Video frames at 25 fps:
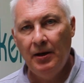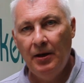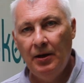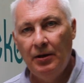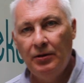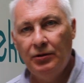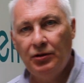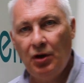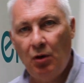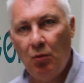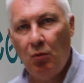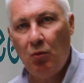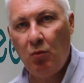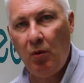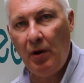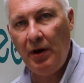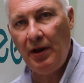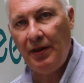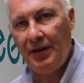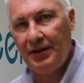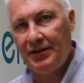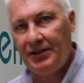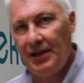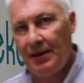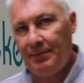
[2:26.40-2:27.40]
So one
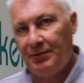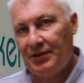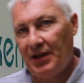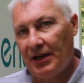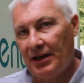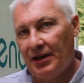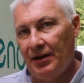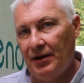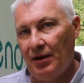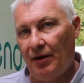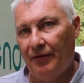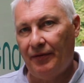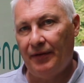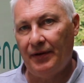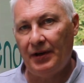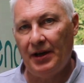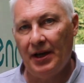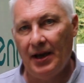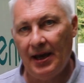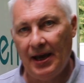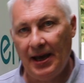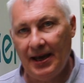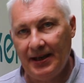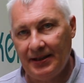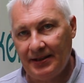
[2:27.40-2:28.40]
of the tips I can offer
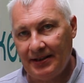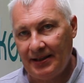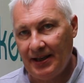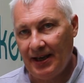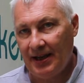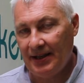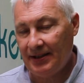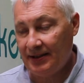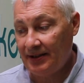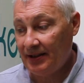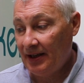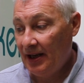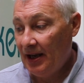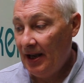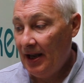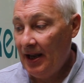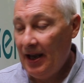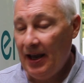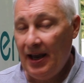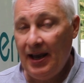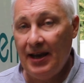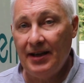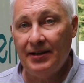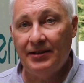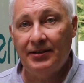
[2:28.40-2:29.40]
you is this,
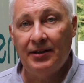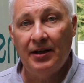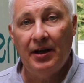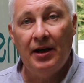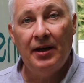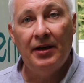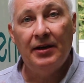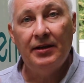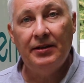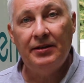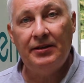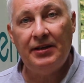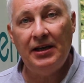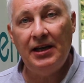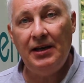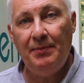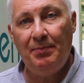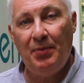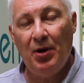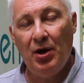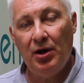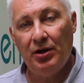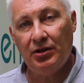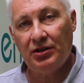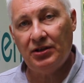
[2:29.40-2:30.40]
is
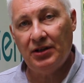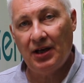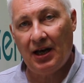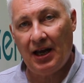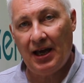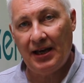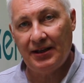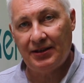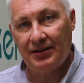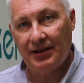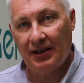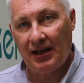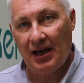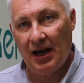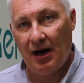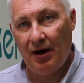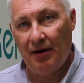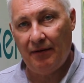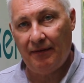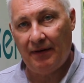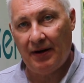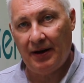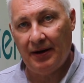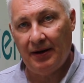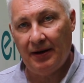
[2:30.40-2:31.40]
depersonalize the
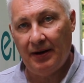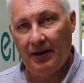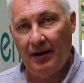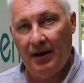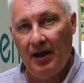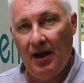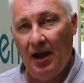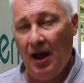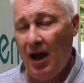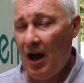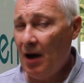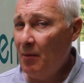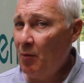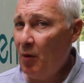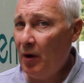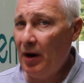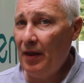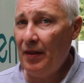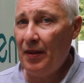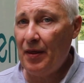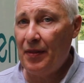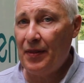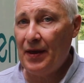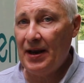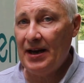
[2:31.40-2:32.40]
caravan. And one
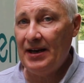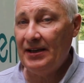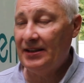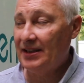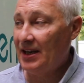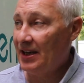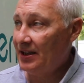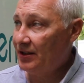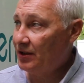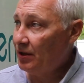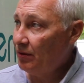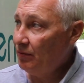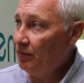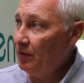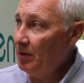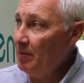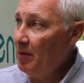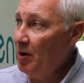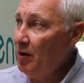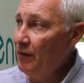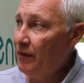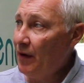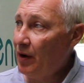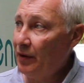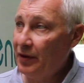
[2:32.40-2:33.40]
of the things is
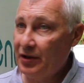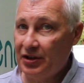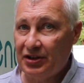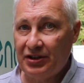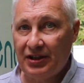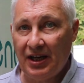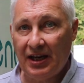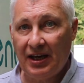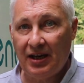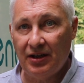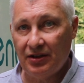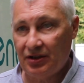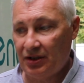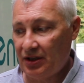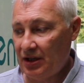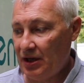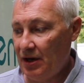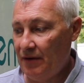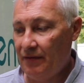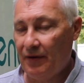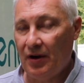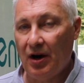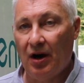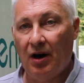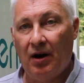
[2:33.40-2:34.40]
remove all the stickers that
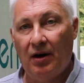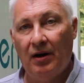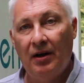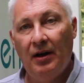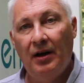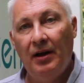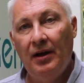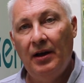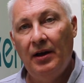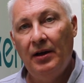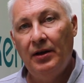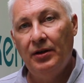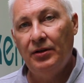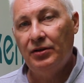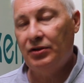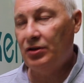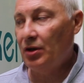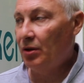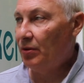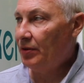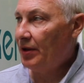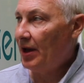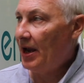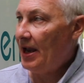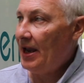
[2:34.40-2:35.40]
you've got,
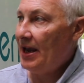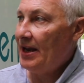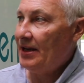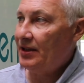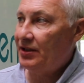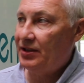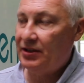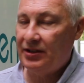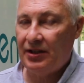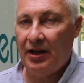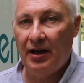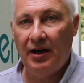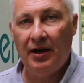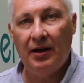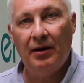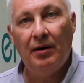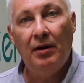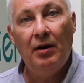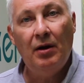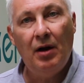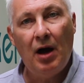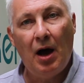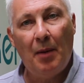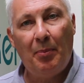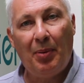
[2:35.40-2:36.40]
so that it's a
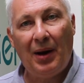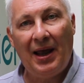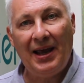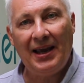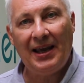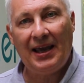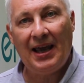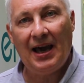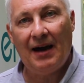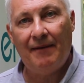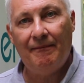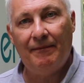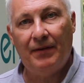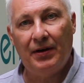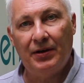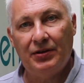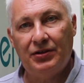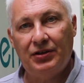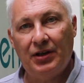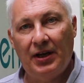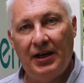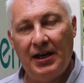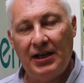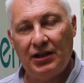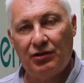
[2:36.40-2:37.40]
blank
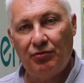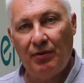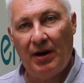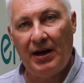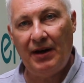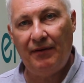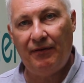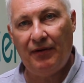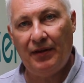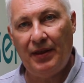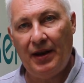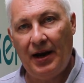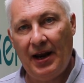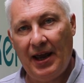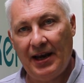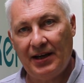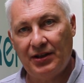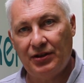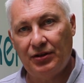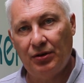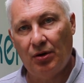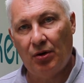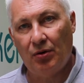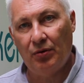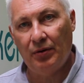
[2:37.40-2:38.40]
canvas and it's ready for the
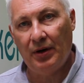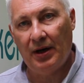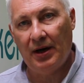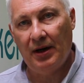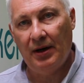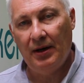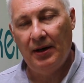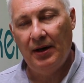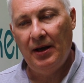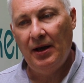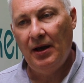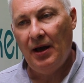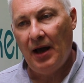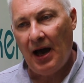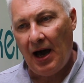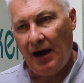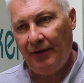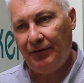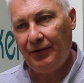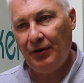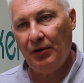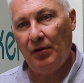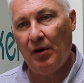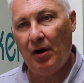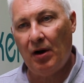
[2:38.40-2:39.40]
next owner.
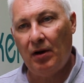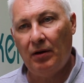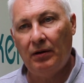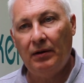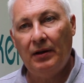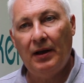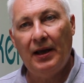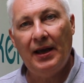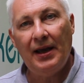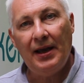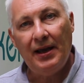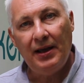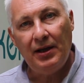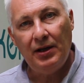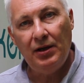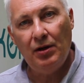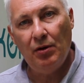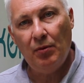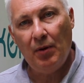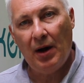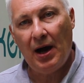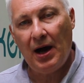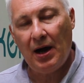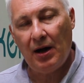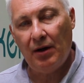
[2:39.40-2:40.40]
After all,
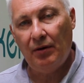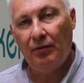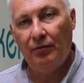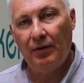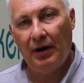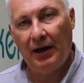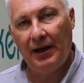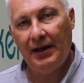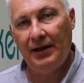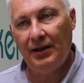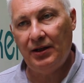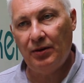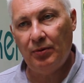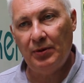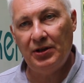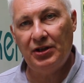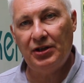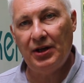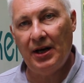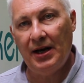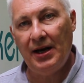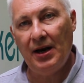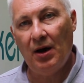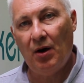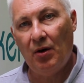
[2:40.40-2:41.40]
you are
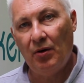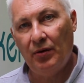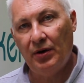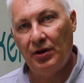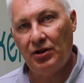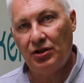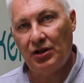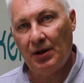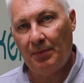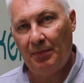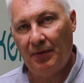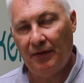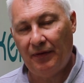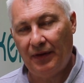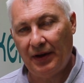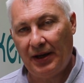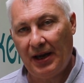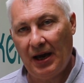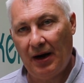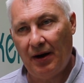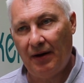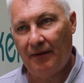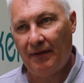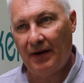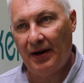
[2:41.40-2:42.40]
relinquishing ownership of the
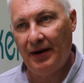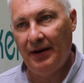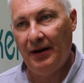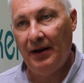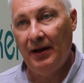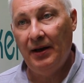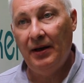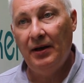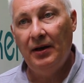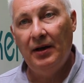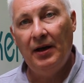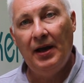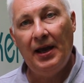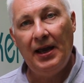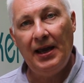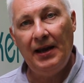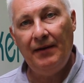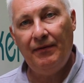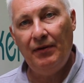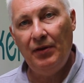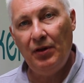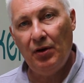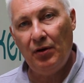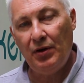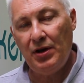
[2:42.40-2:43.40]
caravan.
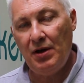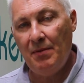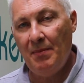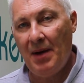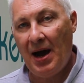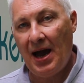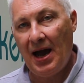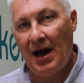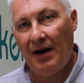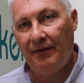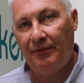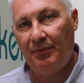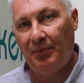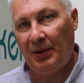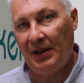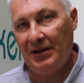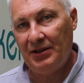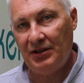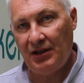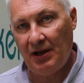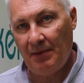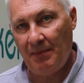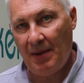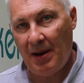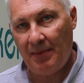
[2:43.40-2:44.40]
Even though you might have
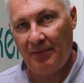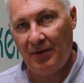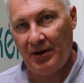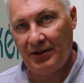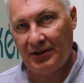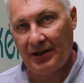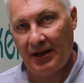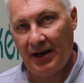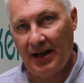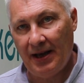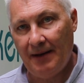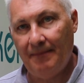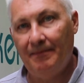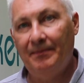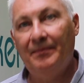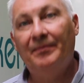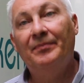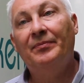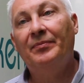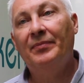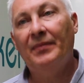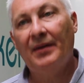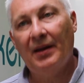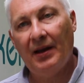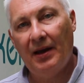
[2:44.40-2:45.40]
plenty of memories in it,
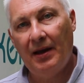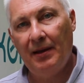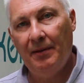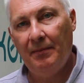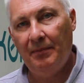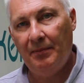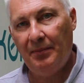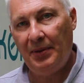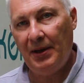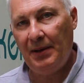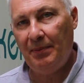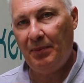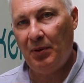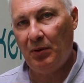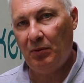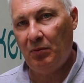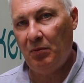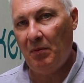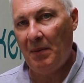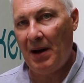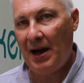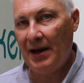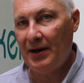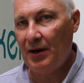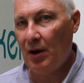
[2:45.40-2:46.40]
people
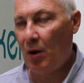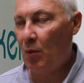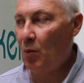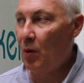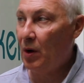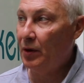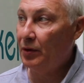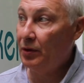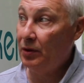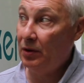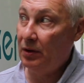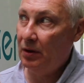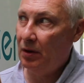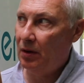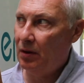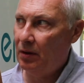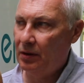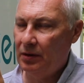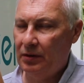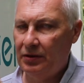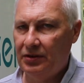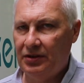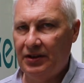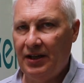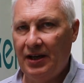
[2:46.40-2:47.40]
might not want
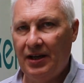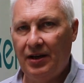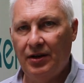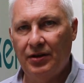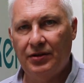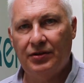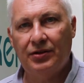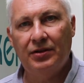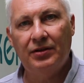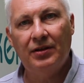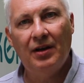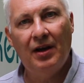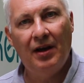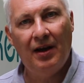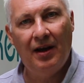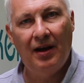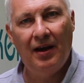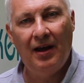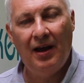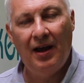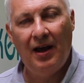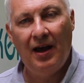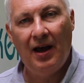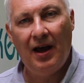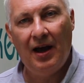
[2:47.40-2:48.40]
your stickers
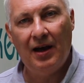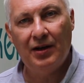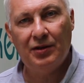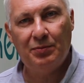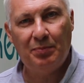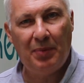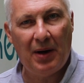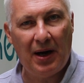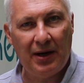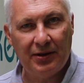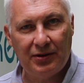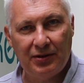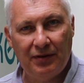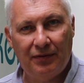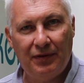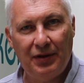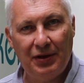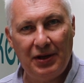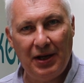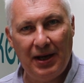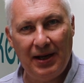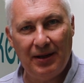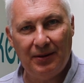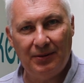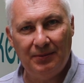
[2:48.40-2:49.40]
as part of the
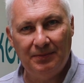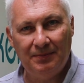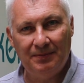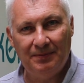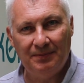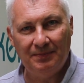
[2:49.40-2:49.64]
deal.